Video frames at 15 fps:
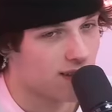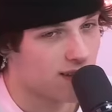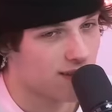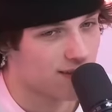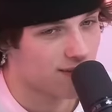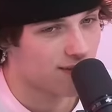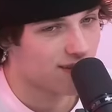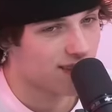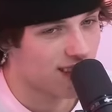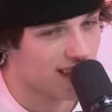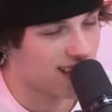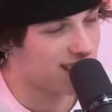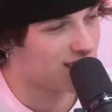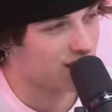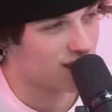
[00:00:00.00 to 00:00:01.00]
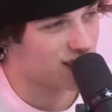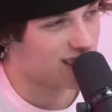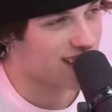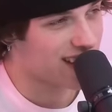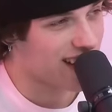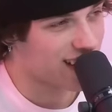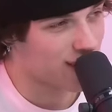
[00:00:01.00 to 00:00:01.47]
Yeah, don't do. And that. then just
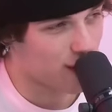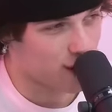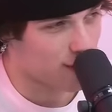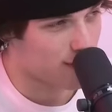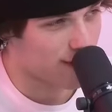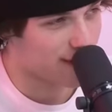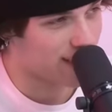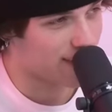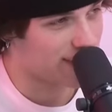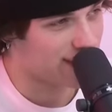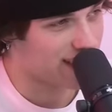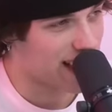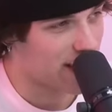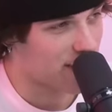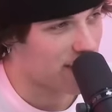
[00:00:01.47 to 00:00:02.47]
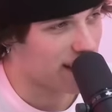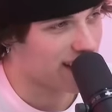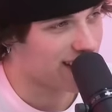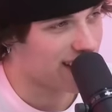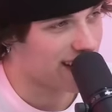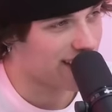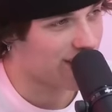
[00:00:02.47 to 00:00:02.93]
seeking the thrill of escaping,
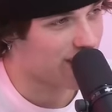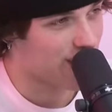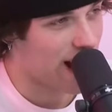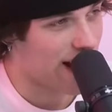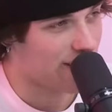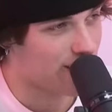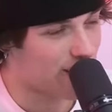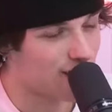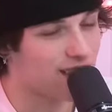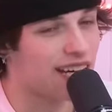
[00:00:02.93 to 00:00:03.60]
like forever.